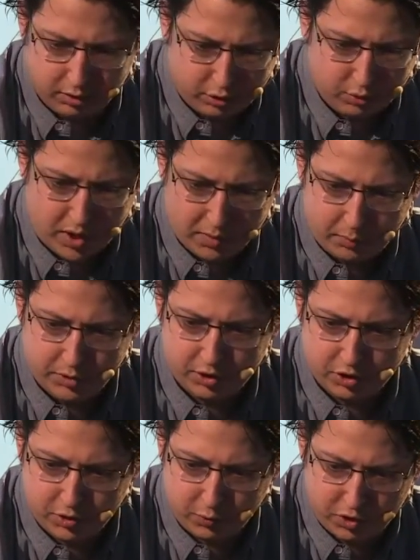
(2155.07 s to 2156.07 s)
also one
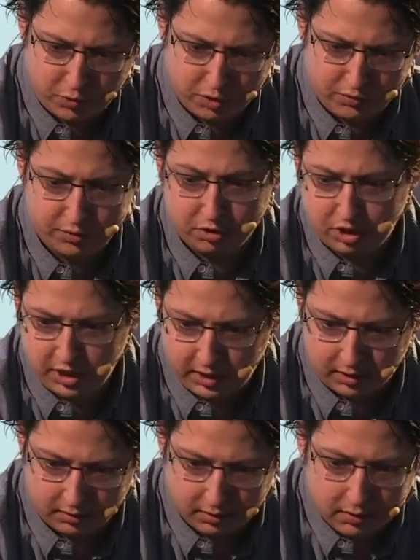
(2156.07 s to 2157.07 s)
person which was 14.